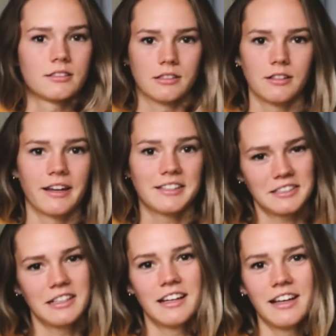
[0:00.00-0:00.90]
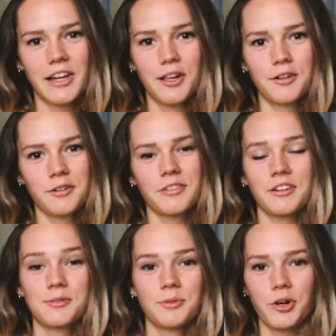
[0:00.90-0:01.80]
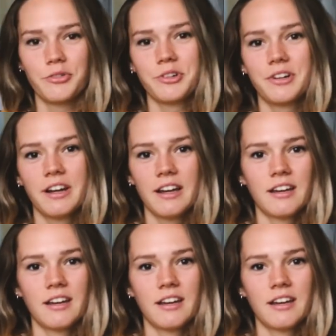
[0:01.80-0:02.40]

still has a lot of things to offer.